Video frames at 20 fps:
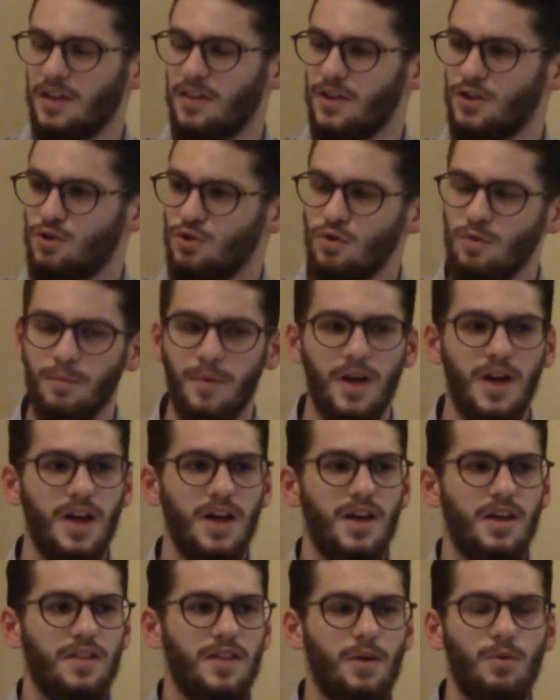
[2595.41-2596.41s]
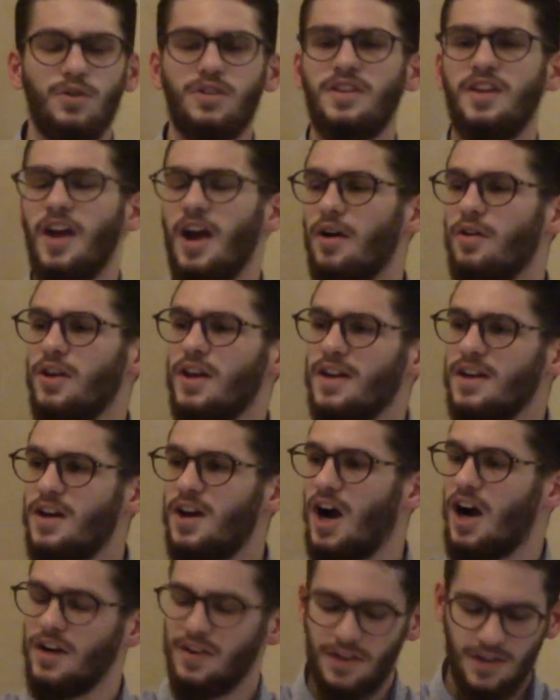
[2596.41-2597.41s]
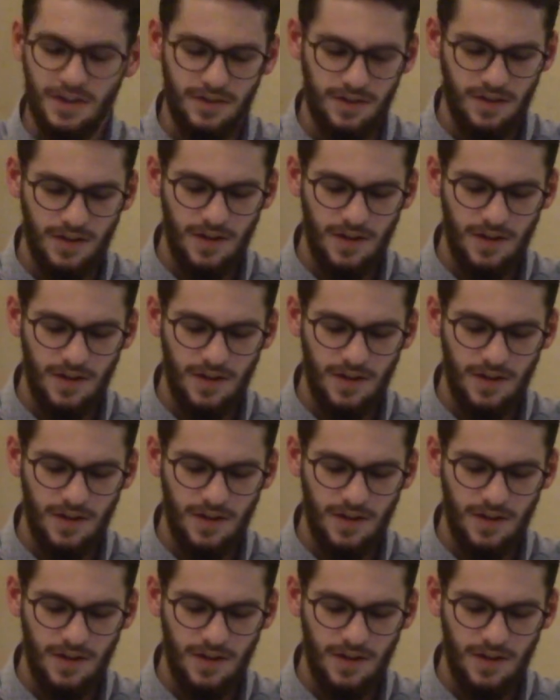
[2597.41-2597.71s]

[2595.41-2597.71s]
The tomb. They would carry it guarded.